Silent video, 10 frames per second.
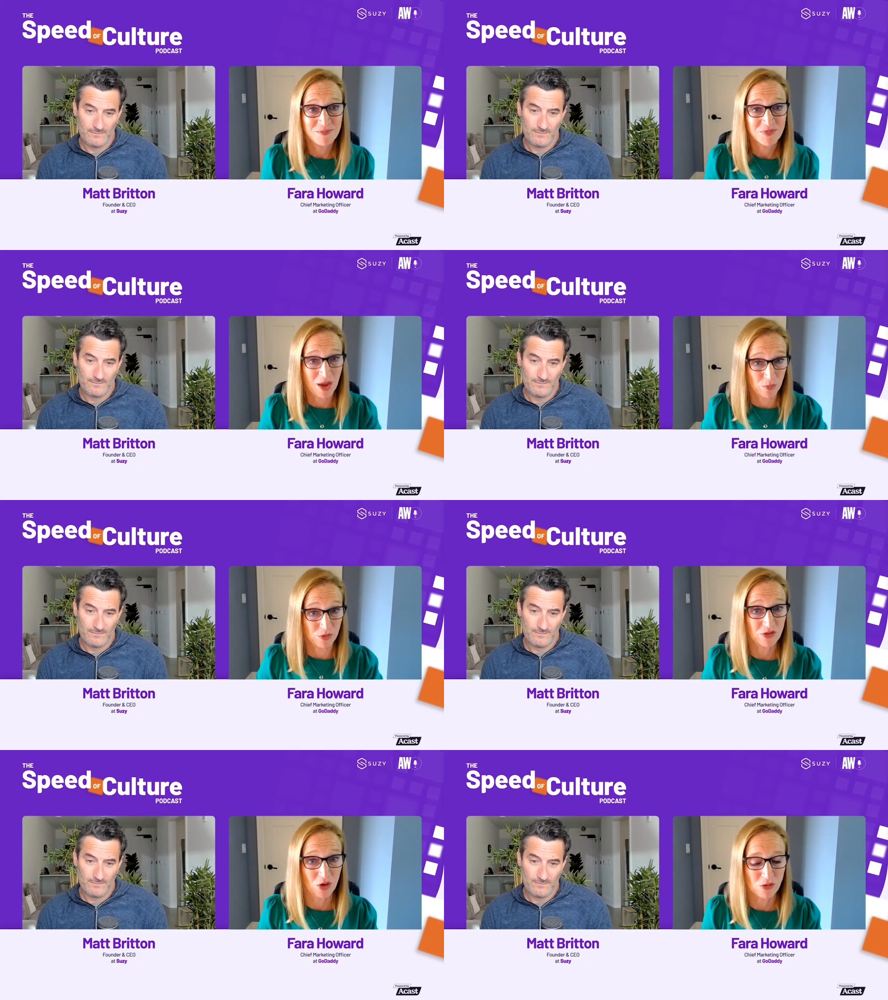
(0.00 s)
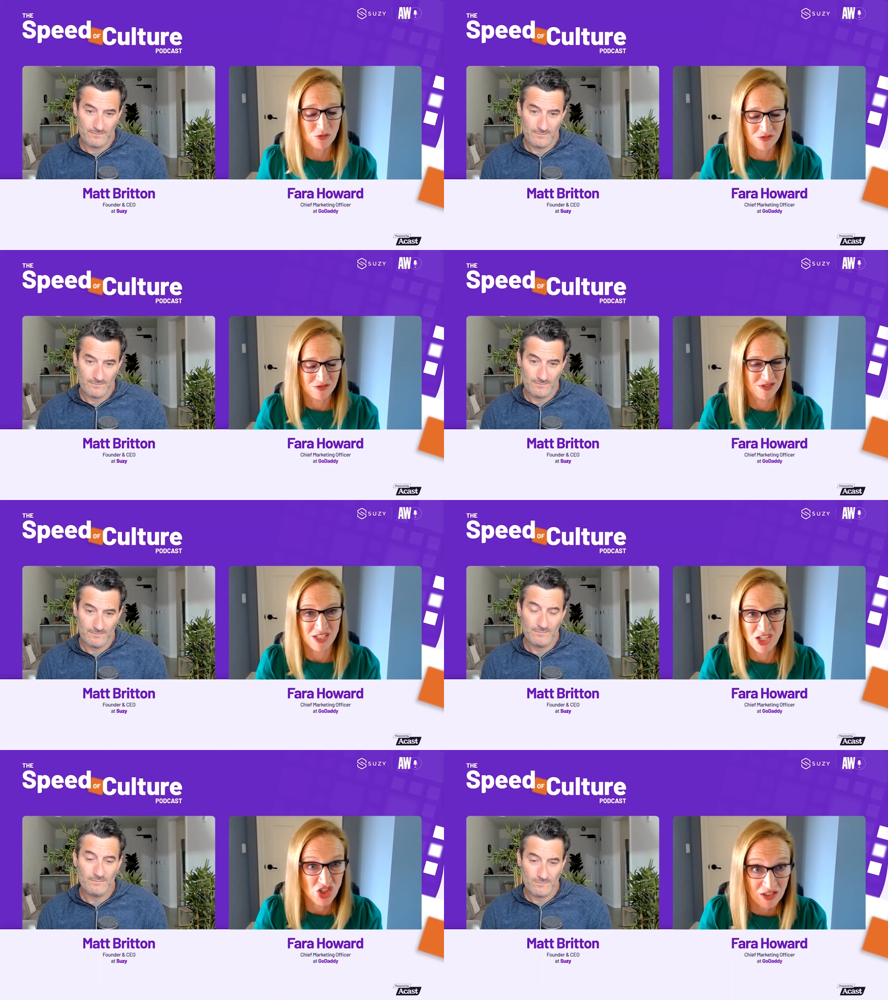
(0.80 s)
Speaker 1: and was so
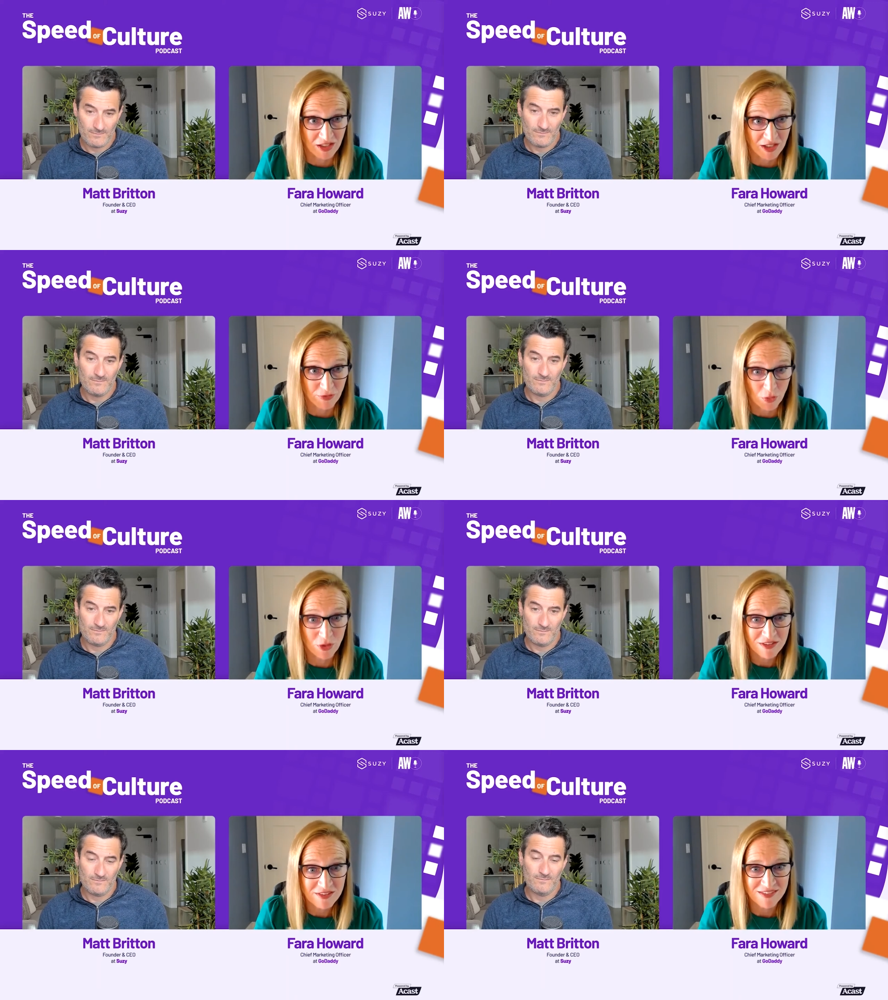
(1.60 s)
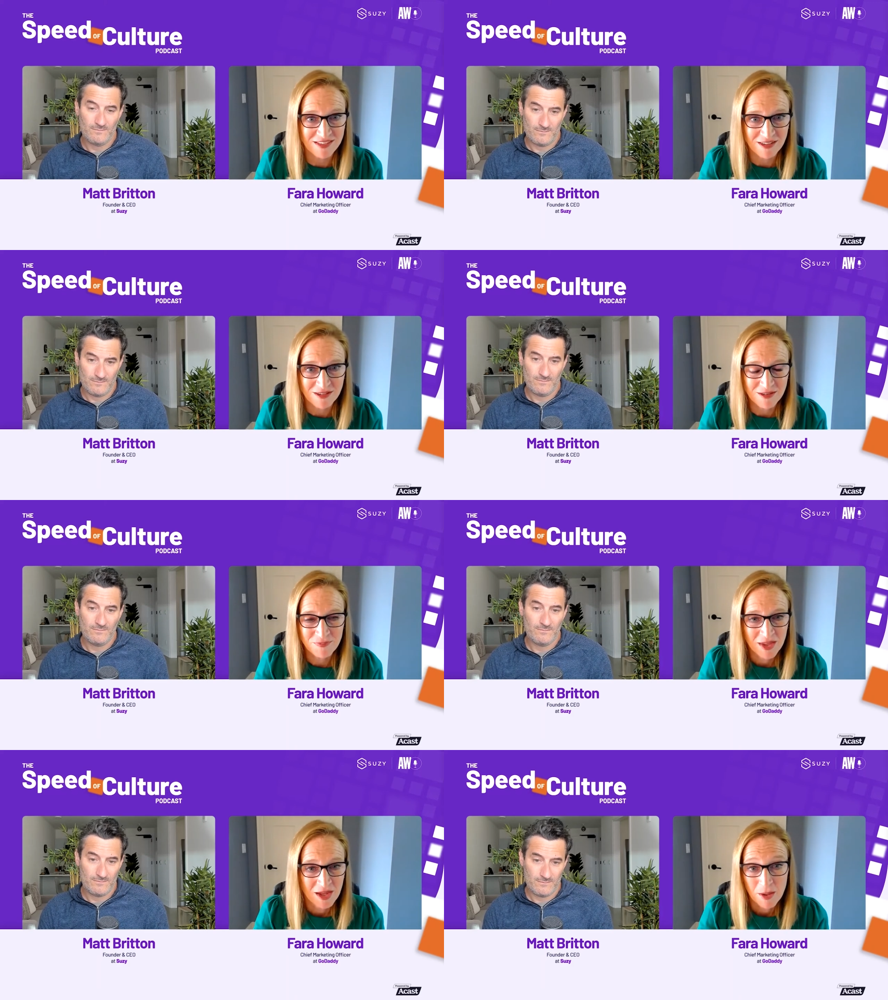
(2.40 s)
digitally focused.
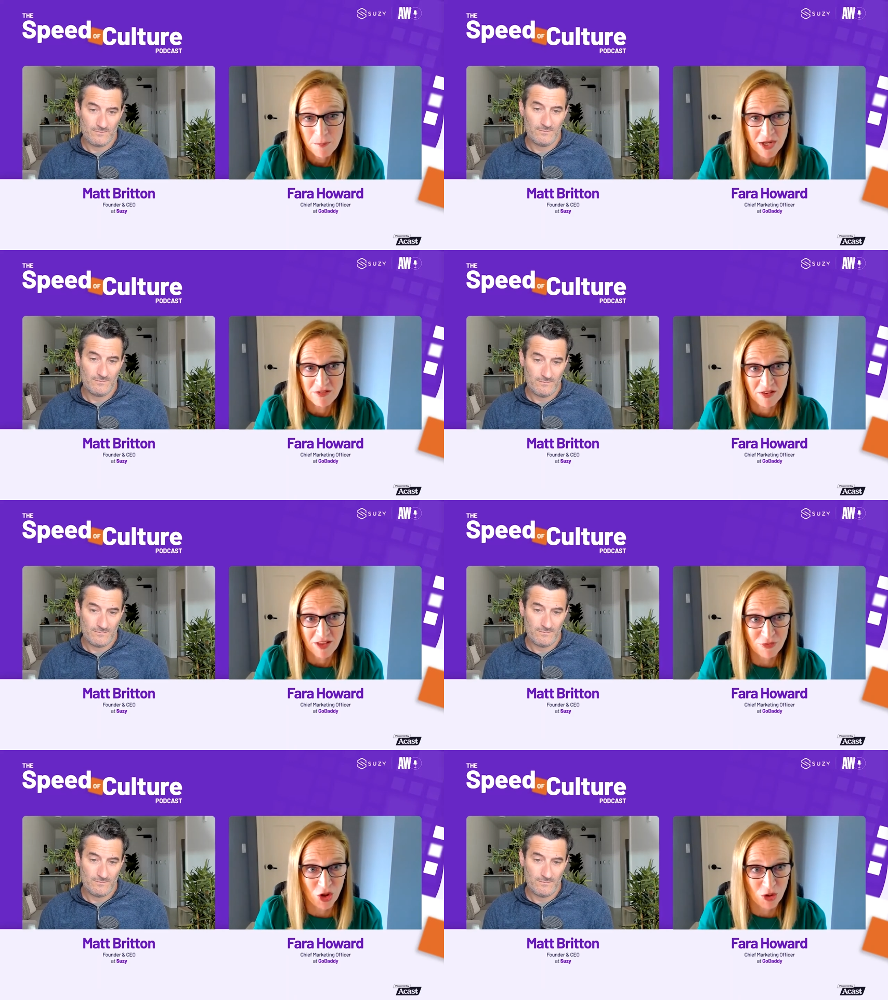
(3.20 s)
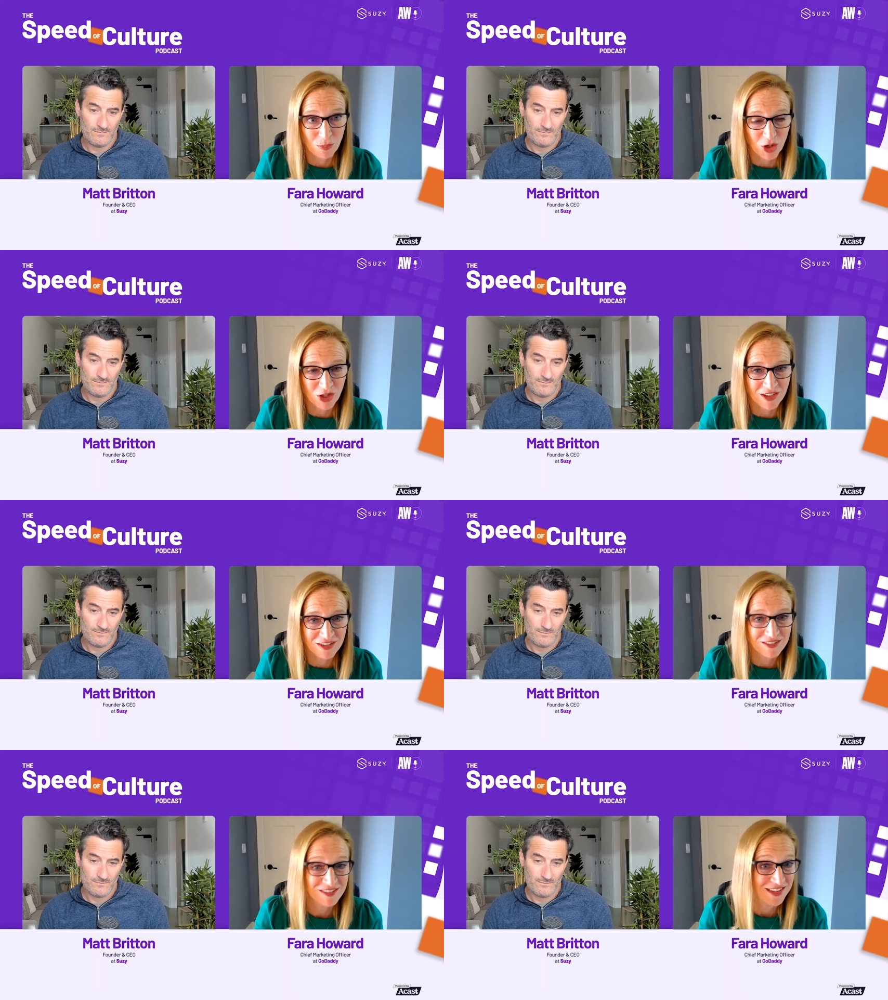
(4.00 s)
But as a lifelong marketer,
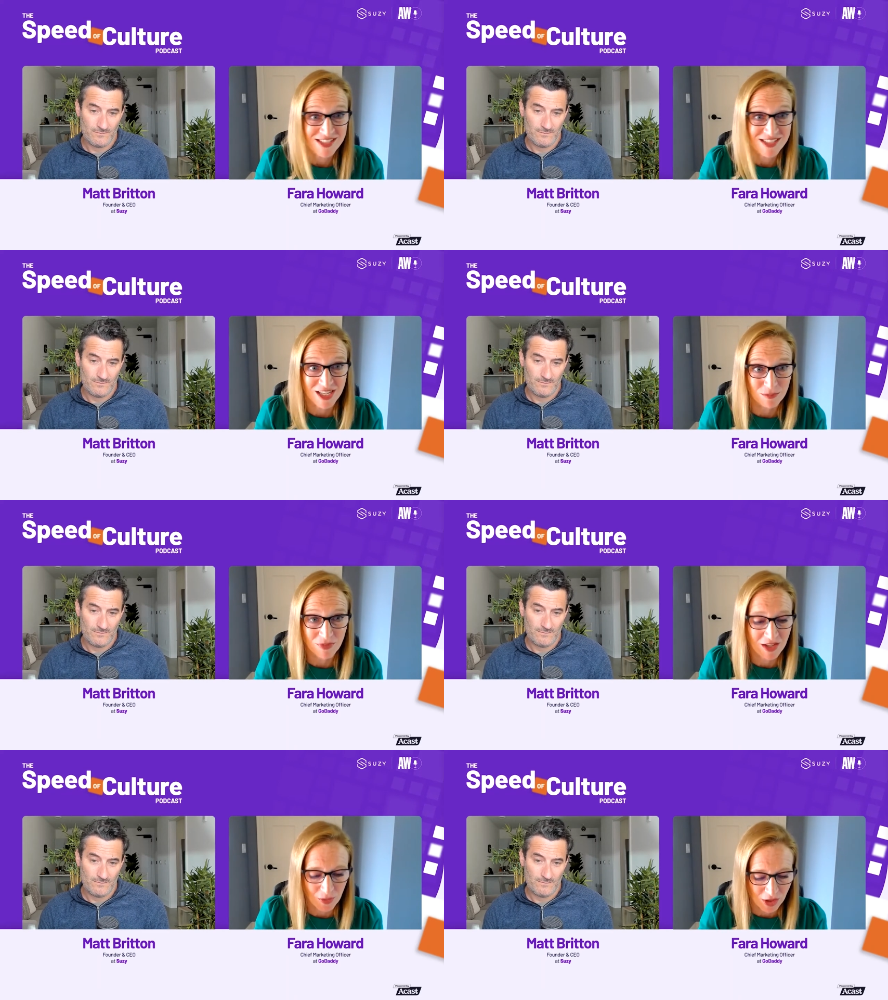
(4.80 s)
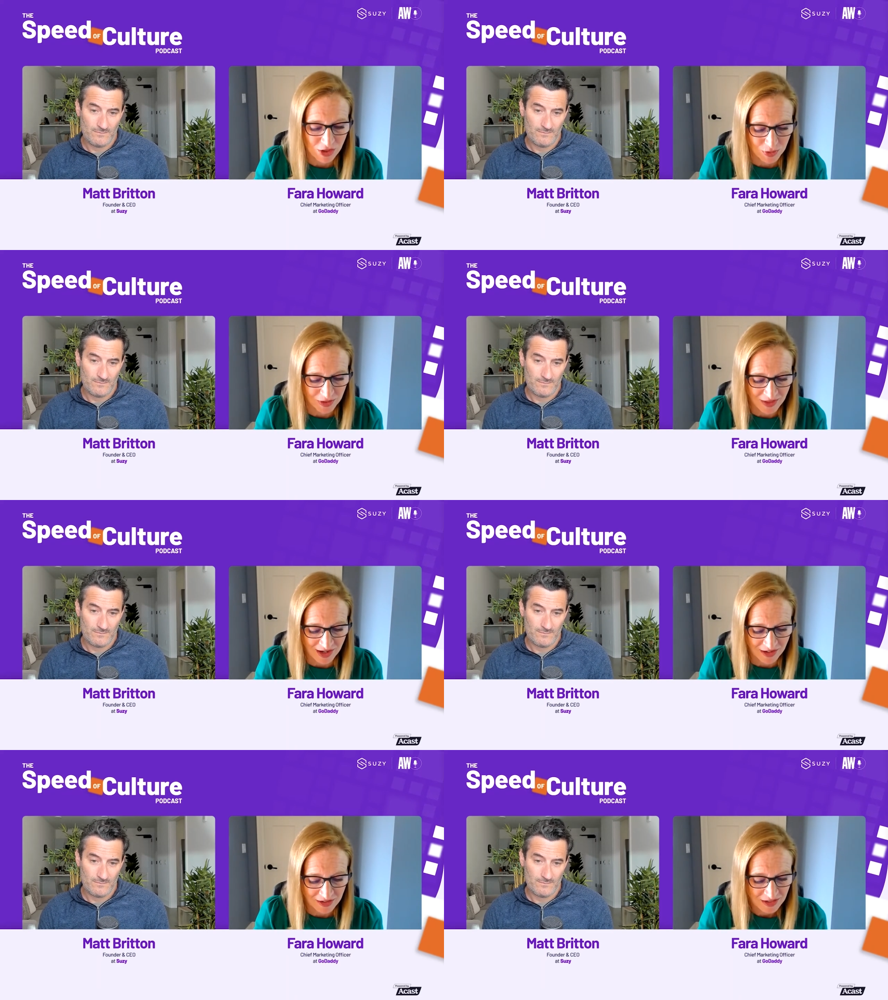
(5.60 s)
the team that I worked with
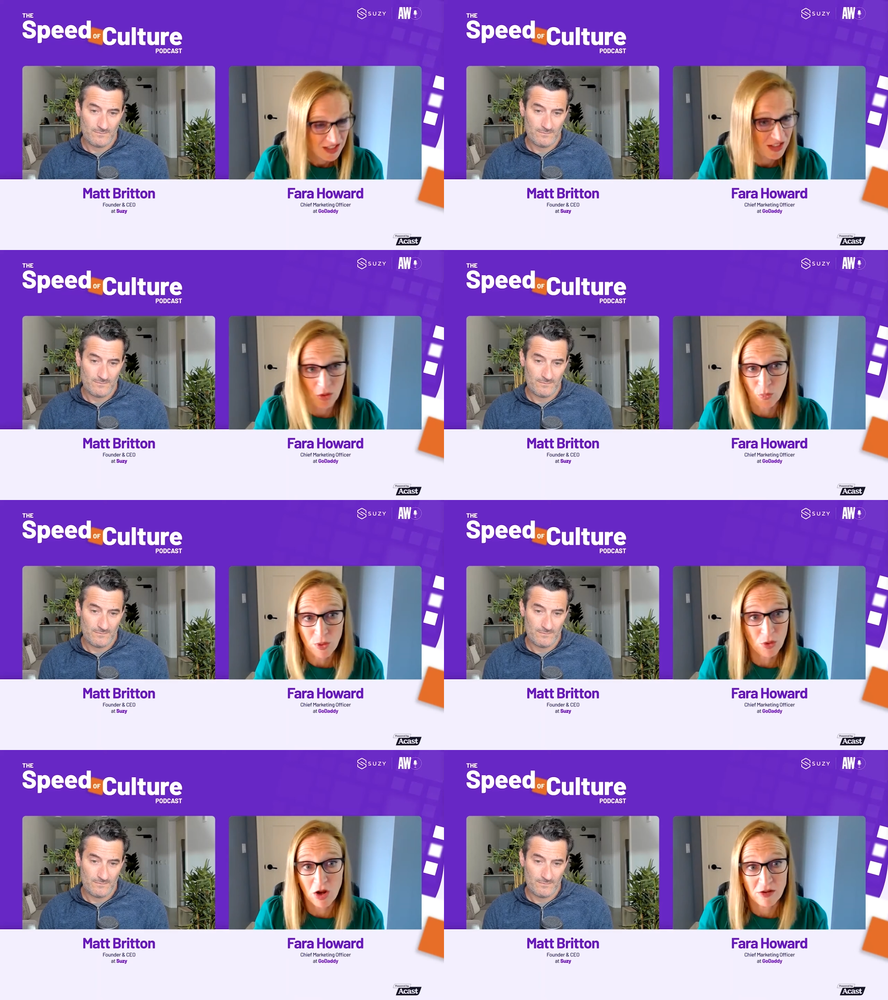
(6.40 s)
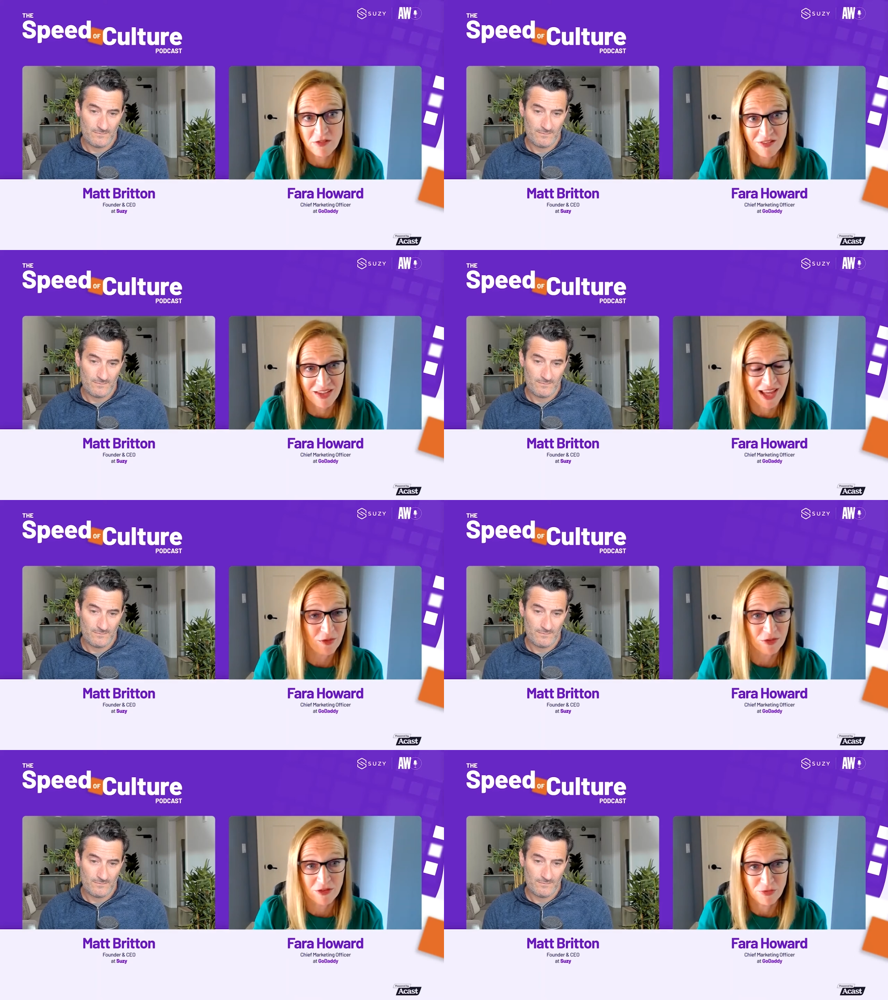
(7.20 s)
there, you know, we were constantly out in
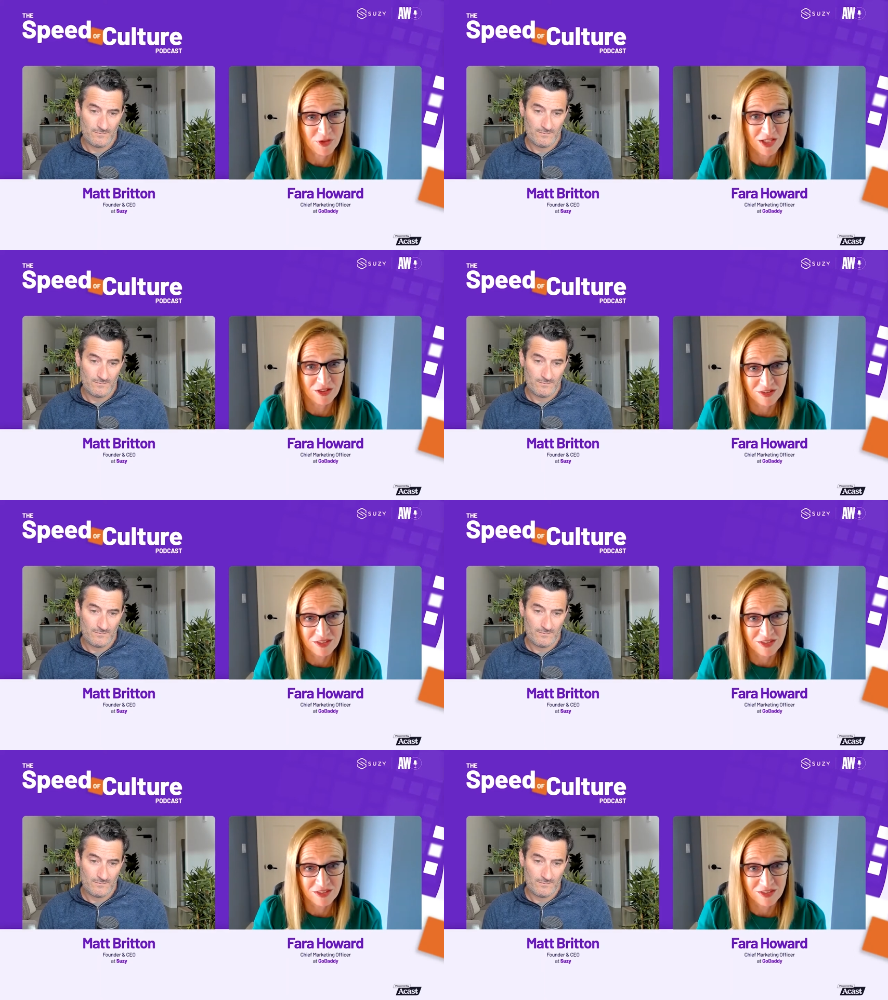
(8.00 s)
the field.